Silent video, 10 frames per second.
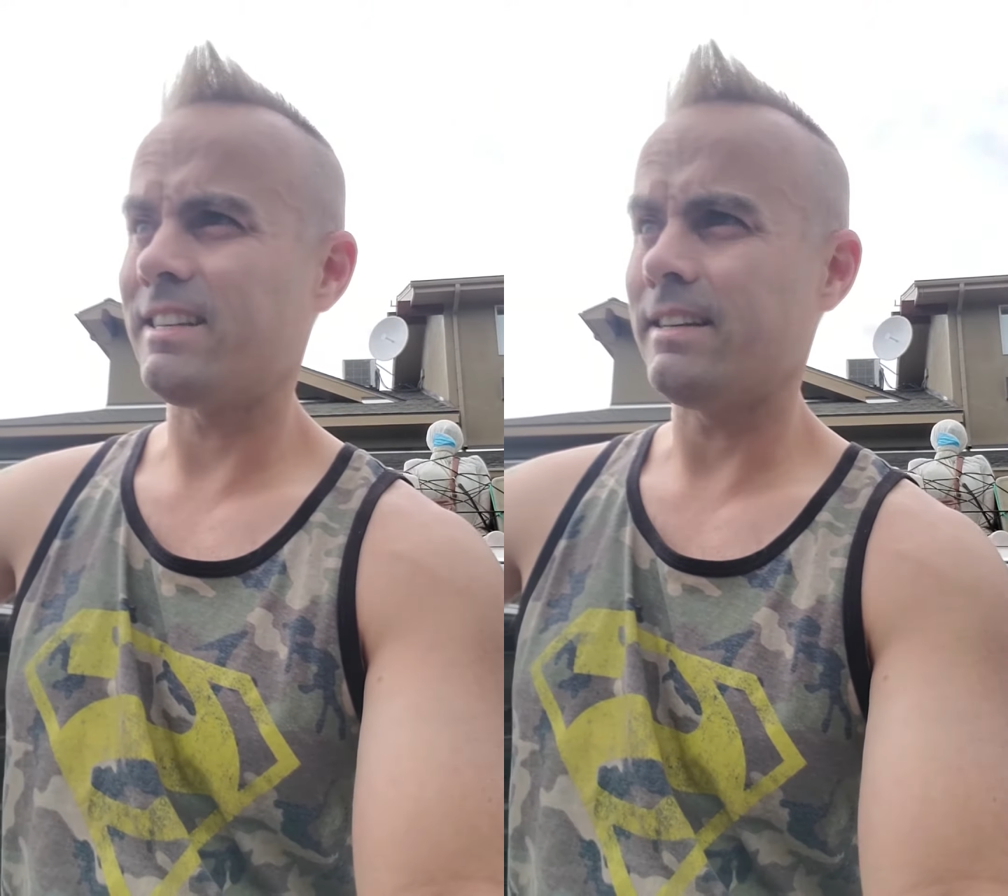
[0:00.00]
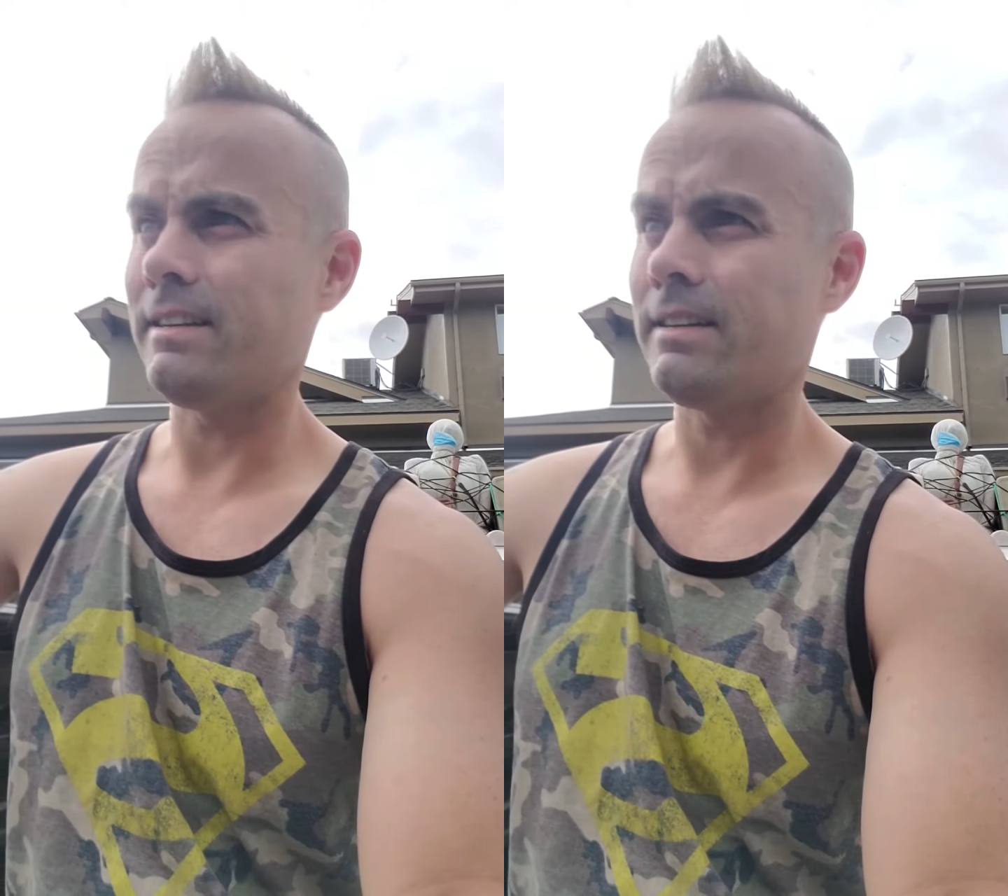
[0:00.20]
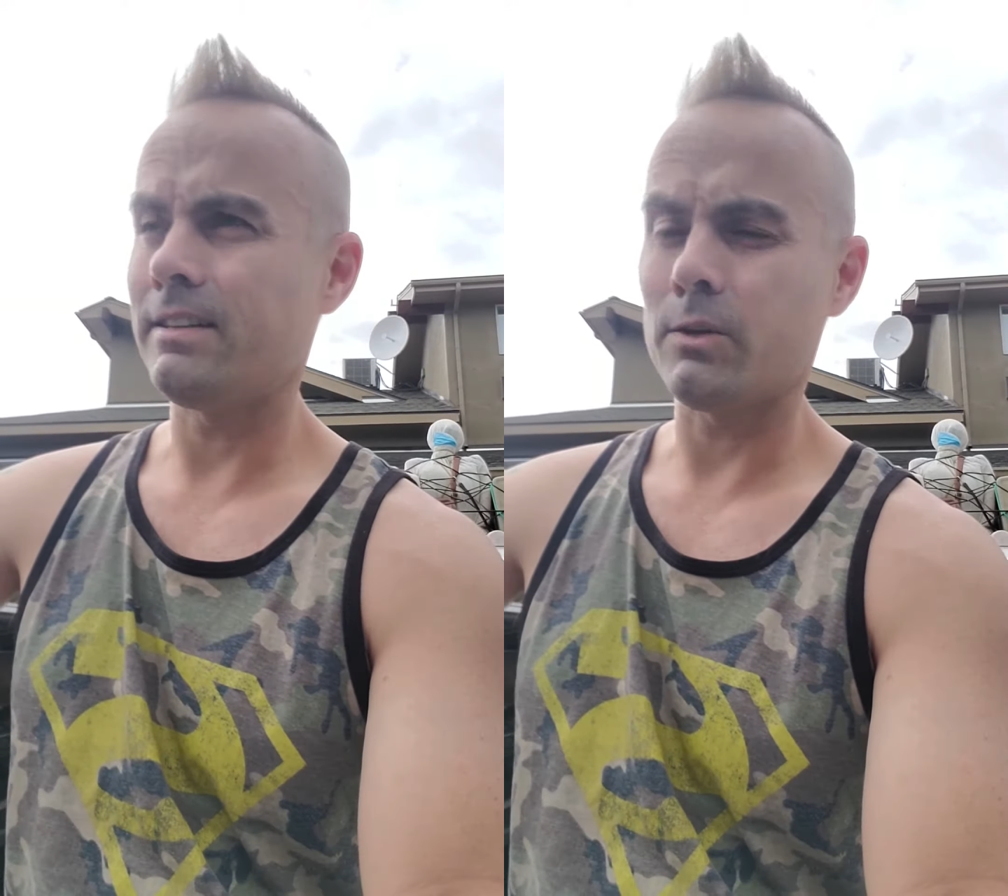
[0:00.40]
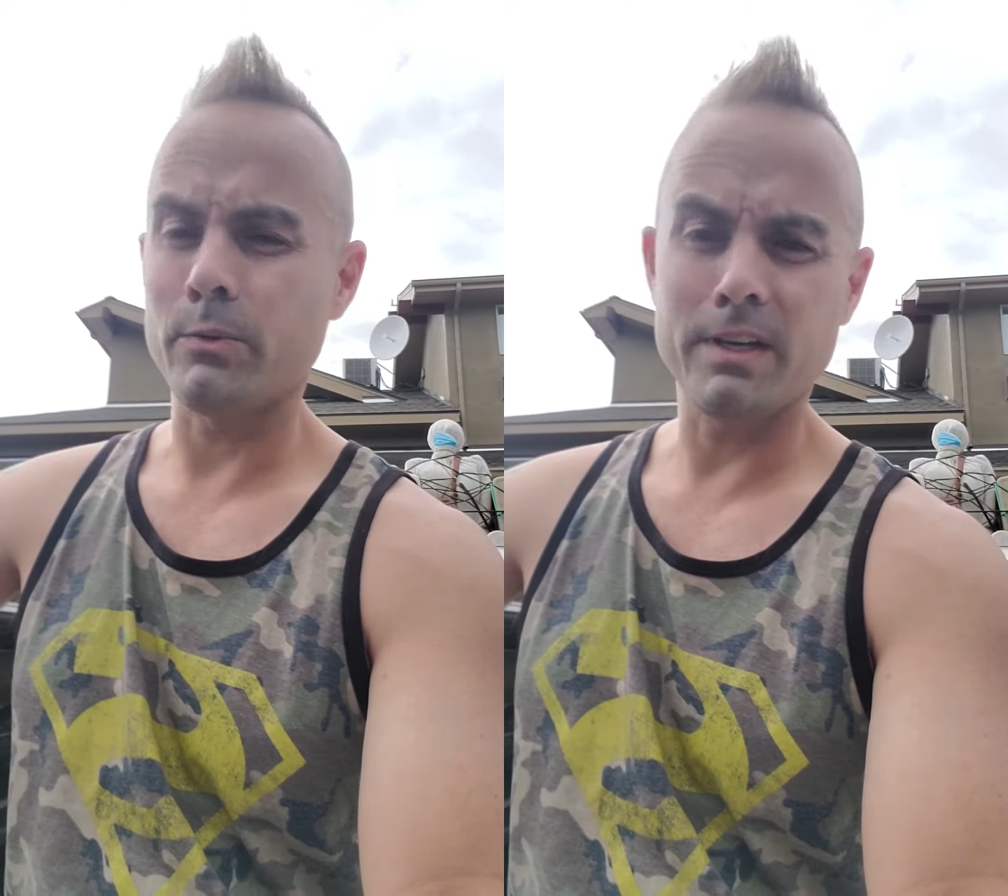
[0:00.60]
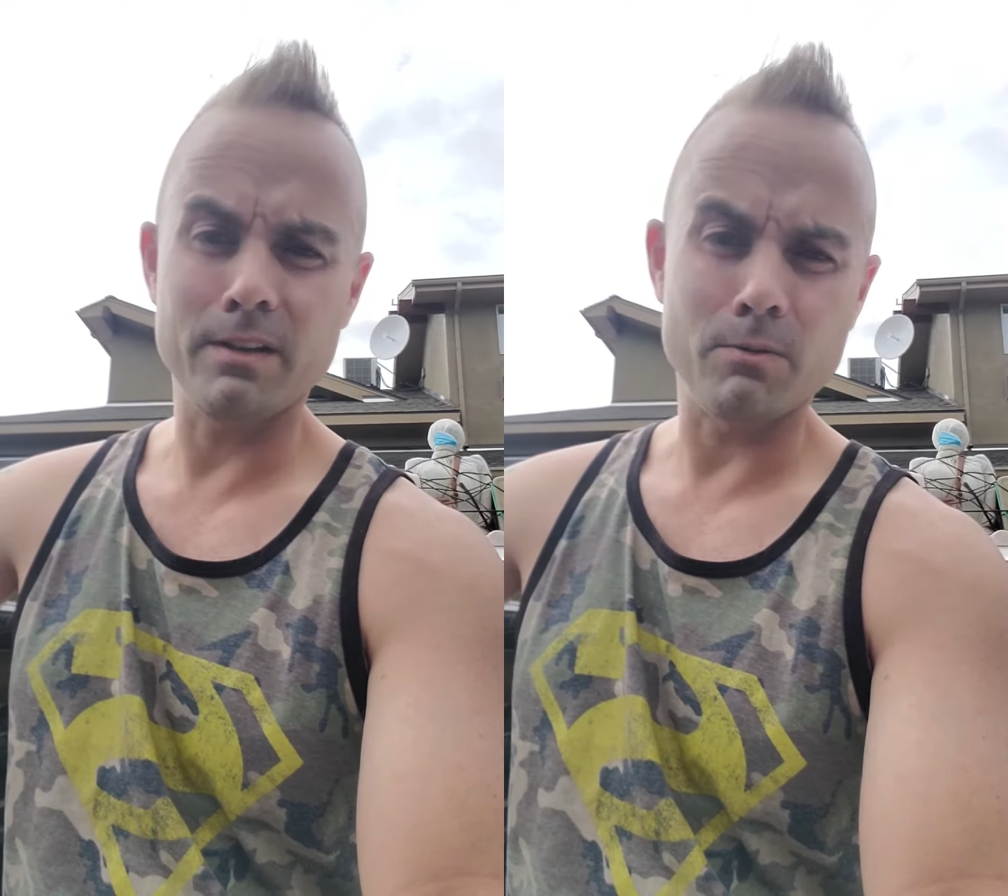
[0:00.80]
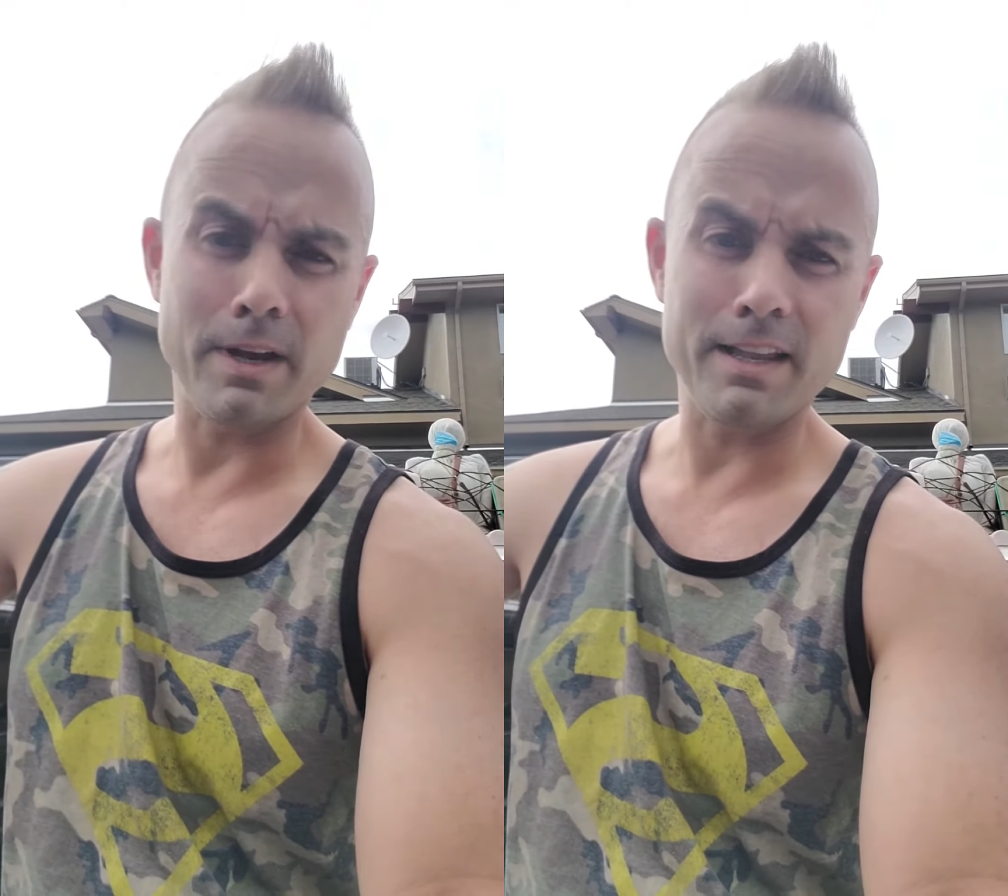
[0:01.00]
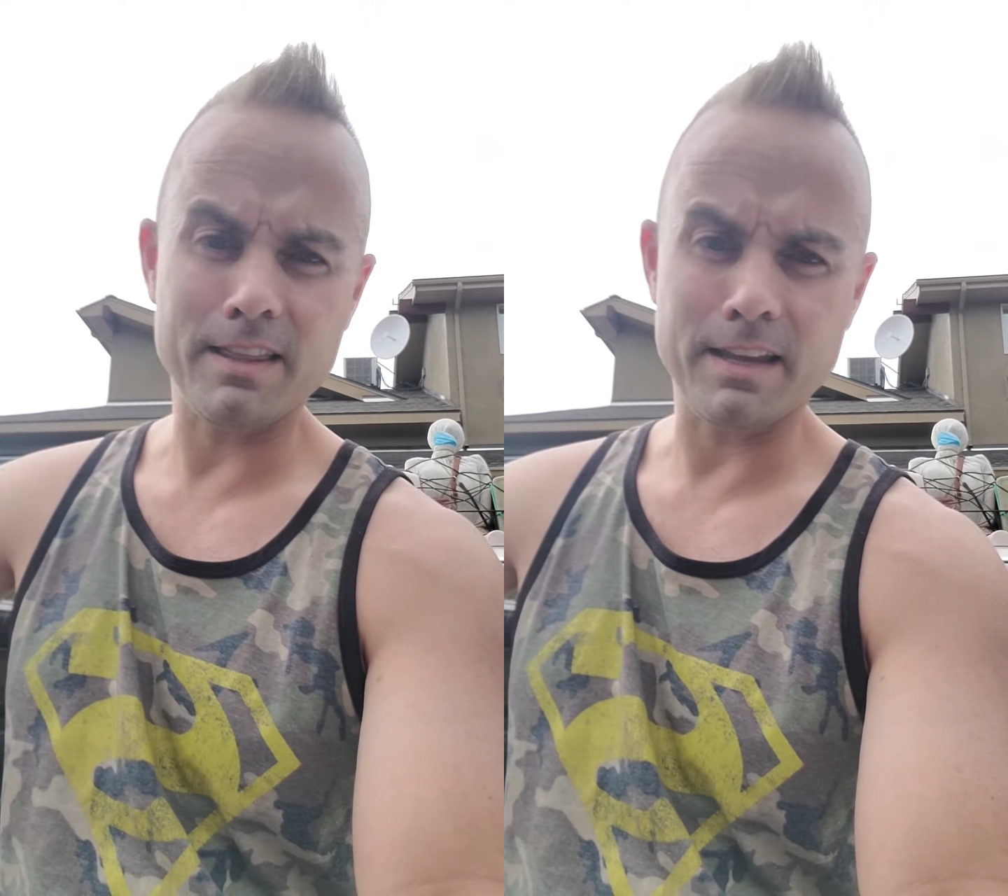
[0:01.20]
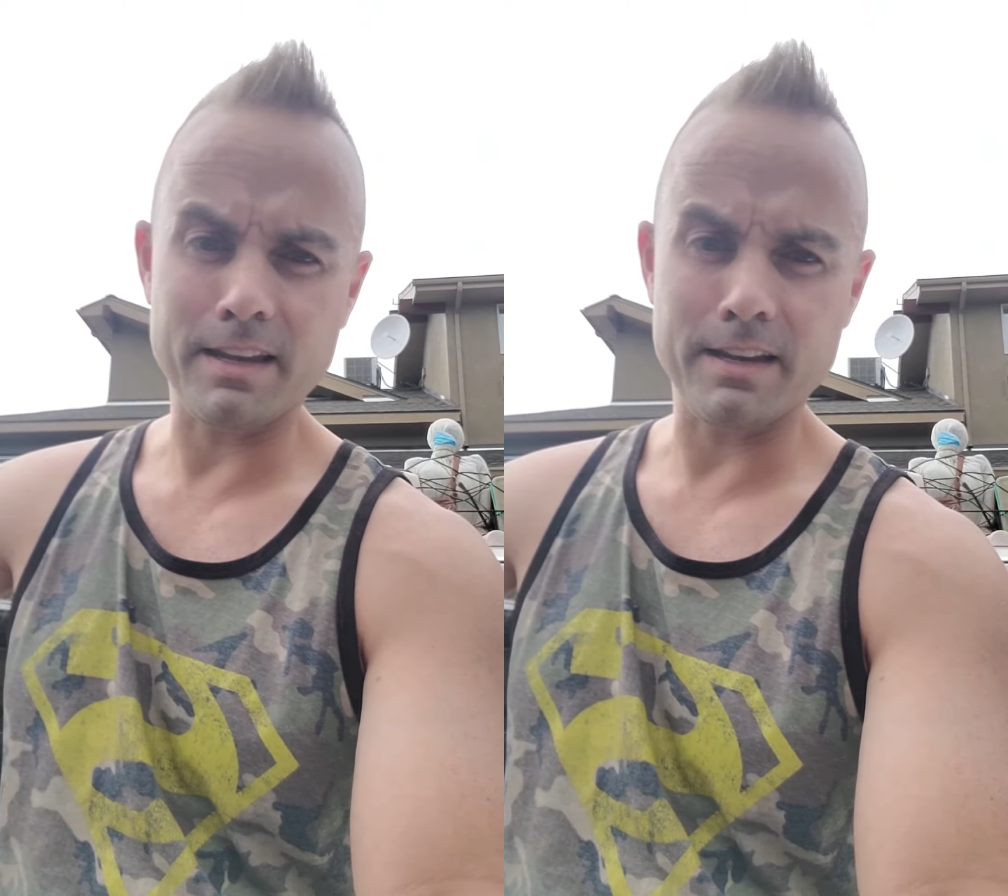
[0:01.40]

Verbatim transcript: And, and so we did the right thing.